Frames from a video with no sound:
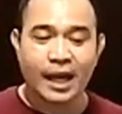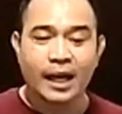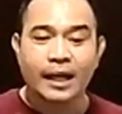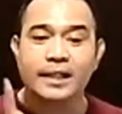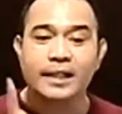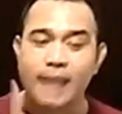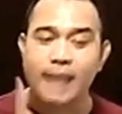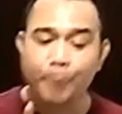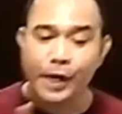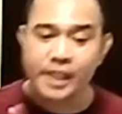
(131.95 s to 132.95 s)
The same
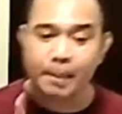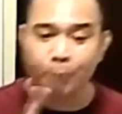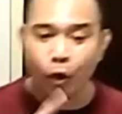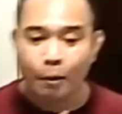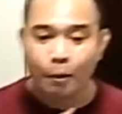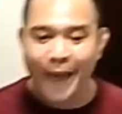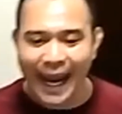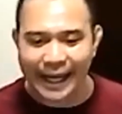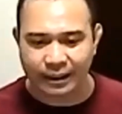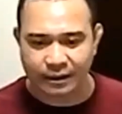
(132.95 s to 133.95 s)
principle of
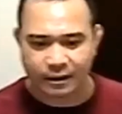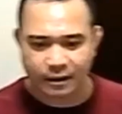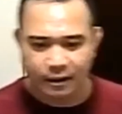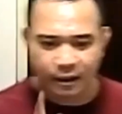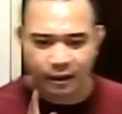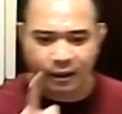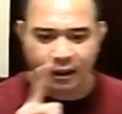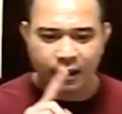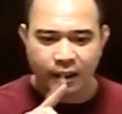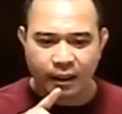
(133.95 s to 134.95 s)
8.
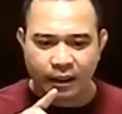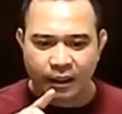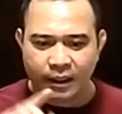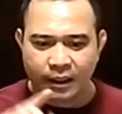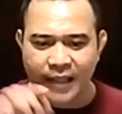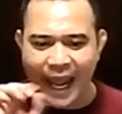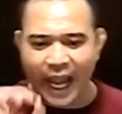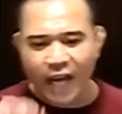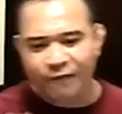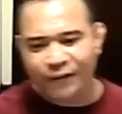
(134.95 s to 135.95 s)
The
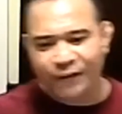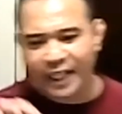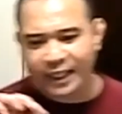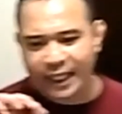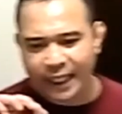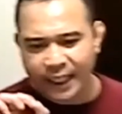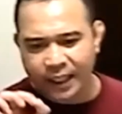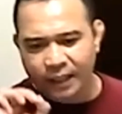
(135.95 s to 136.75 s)
infinity